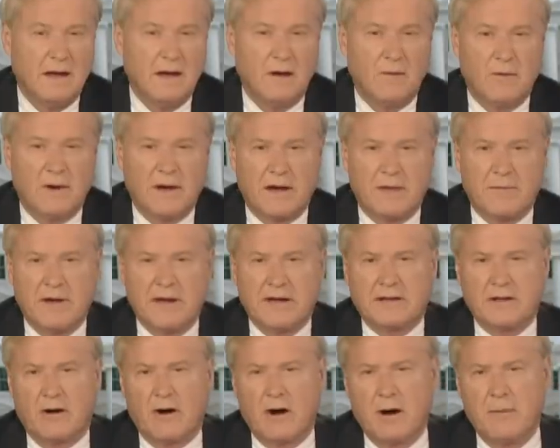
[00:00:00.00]
Welcome back
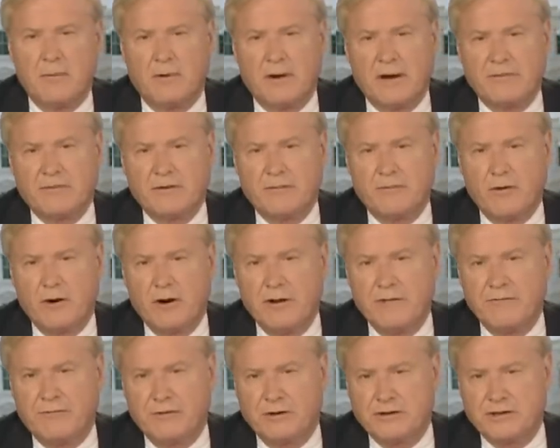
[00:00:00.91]
to Hardball. After
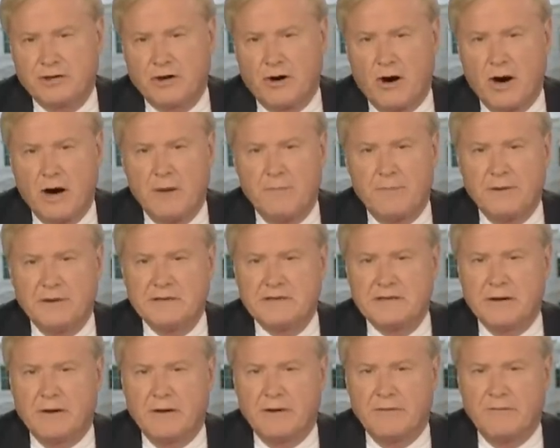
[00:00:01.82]
voting for TARP and
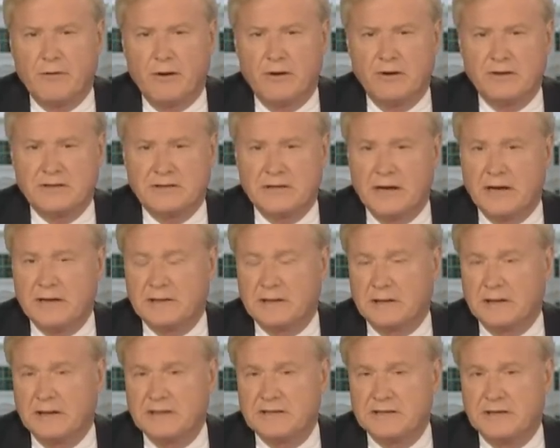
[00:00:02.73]
telling voters not to
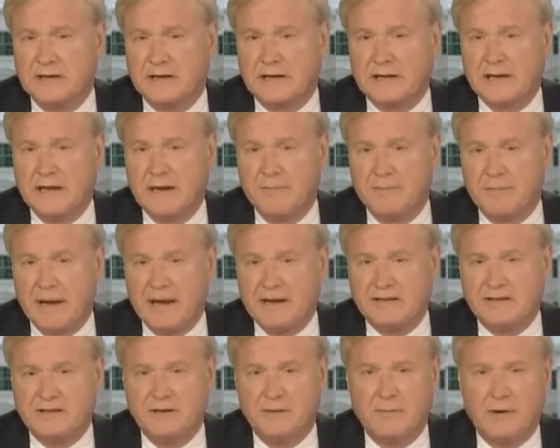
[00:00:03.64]
listen to Glenn Beck
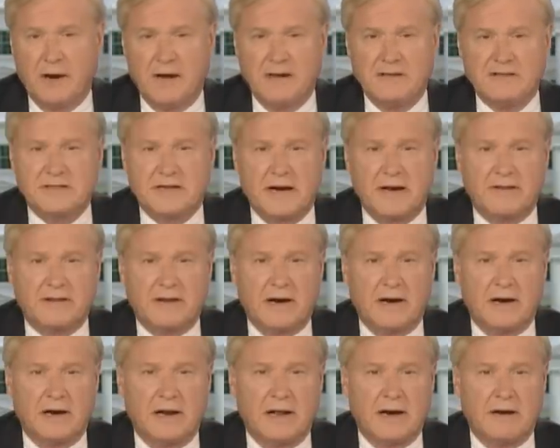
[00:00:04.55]
too much, South
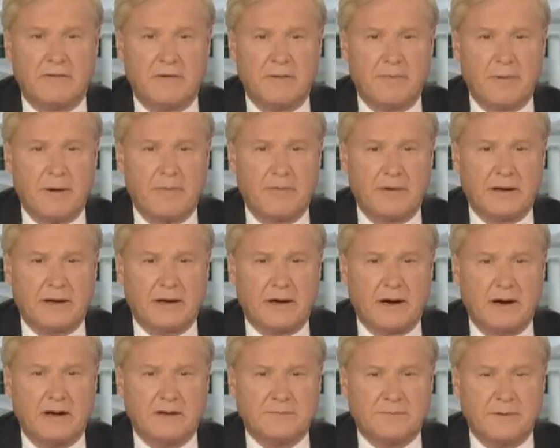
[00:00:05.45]
Carolina Republican
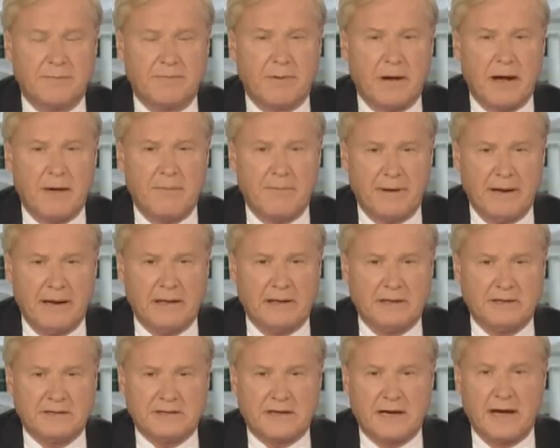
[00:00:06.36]
Congressman Bob
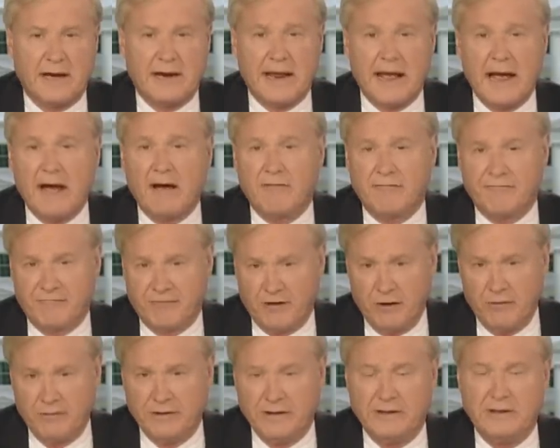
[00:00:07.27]
Inglis got
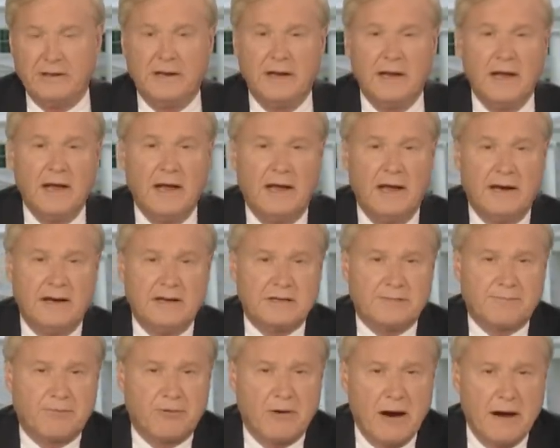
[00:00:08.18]
outvoted in his
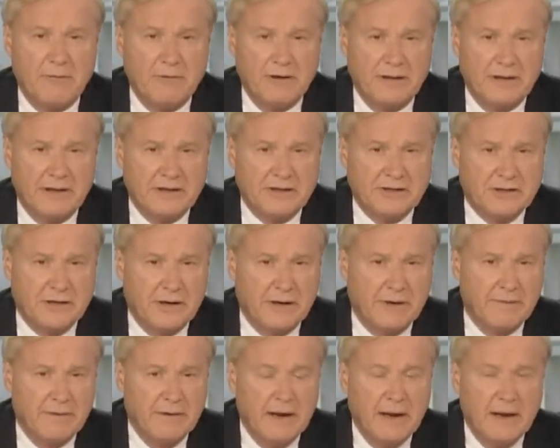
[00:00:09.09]
primary this
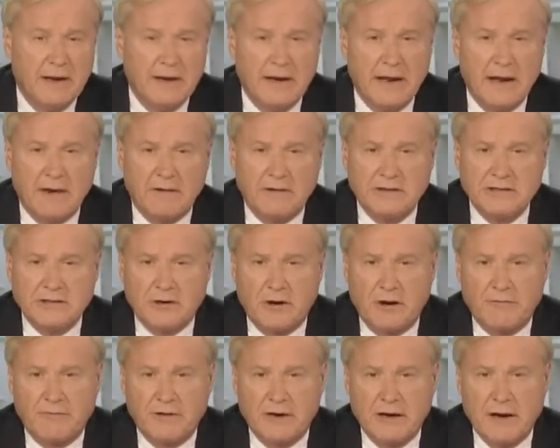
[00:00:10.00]
year. Now he's
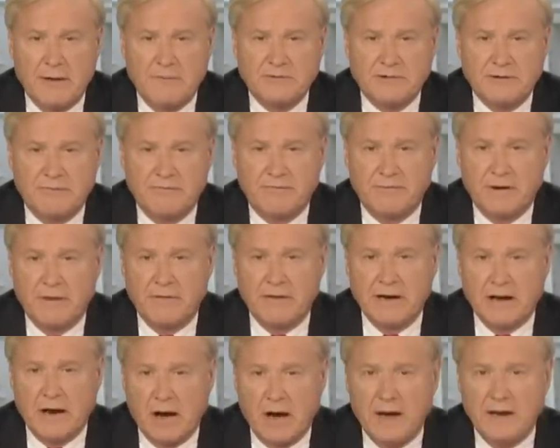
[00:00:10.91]
offering up some
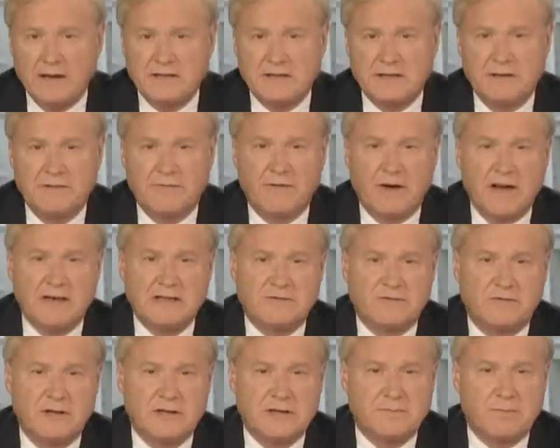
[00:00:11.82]
very honest advice
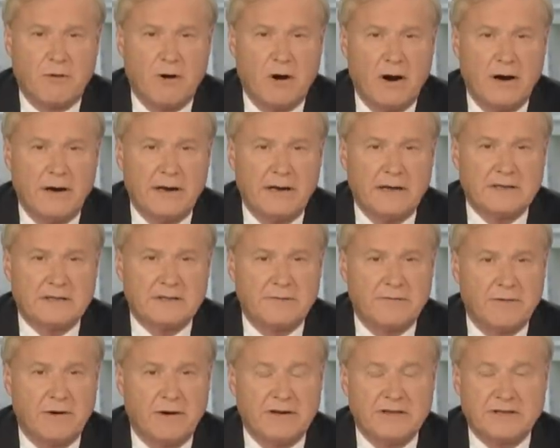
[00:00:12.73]
for his party and some
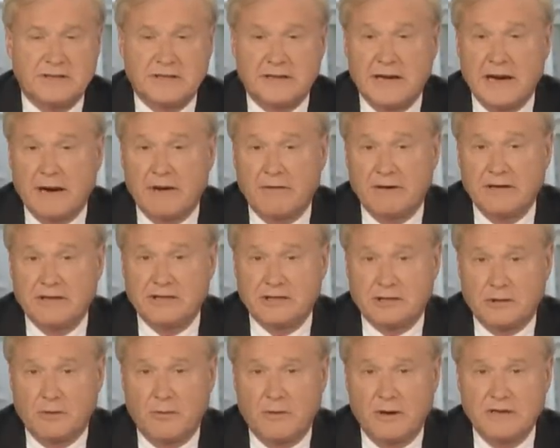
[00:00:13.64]
very scary
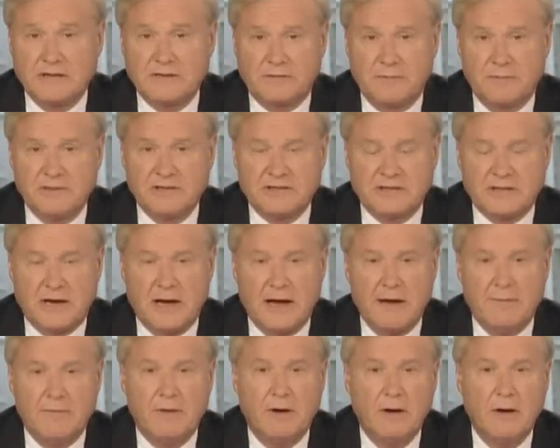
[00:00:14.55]
stories from his
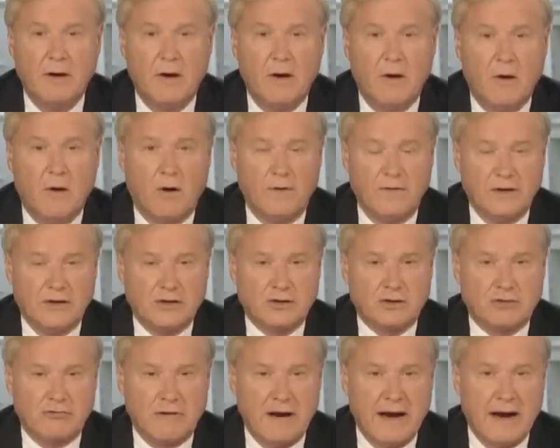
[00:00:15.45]
time on the
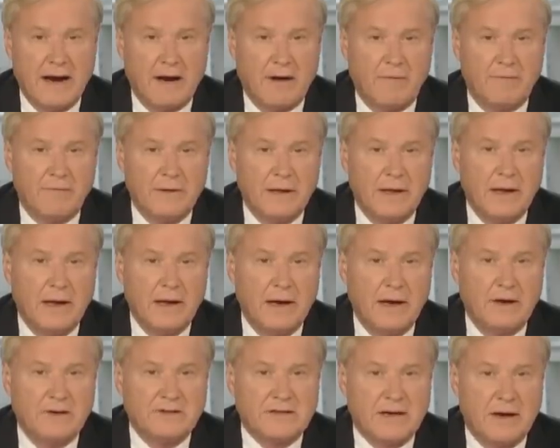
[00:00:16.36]
trail.
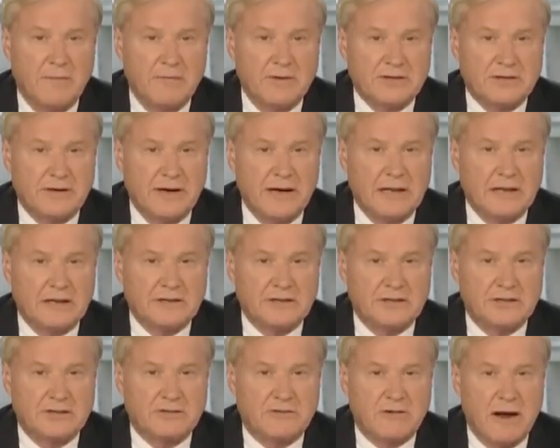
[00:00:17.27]
Here's how Mr. Inglis
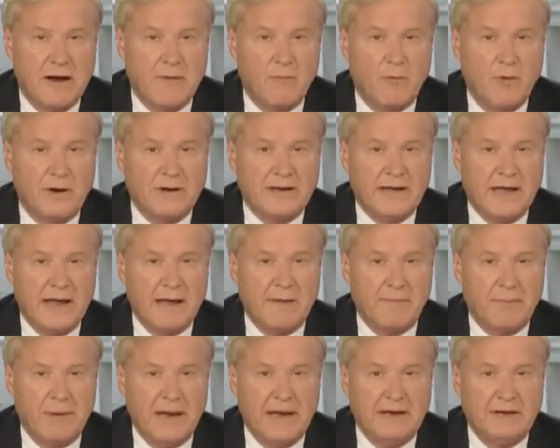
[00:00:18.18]
described one
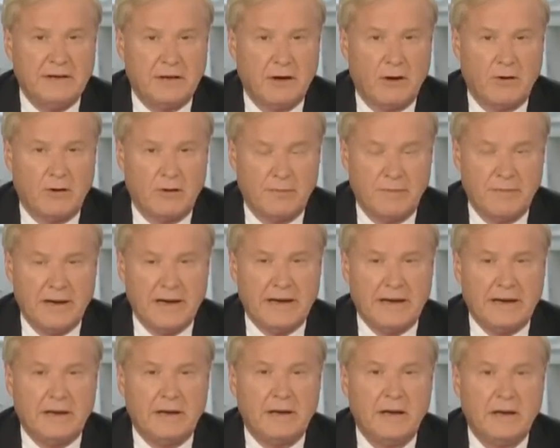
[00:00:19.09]
campaign donor
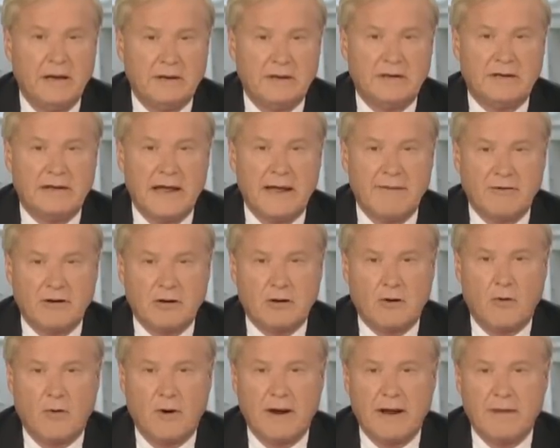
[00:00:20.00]
meeting to David
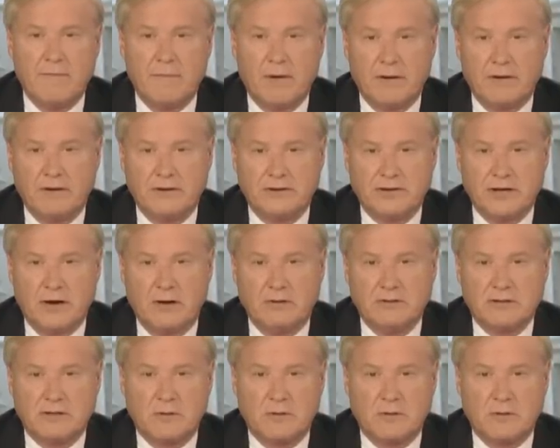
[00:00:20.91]
Cornett and Mother Jones.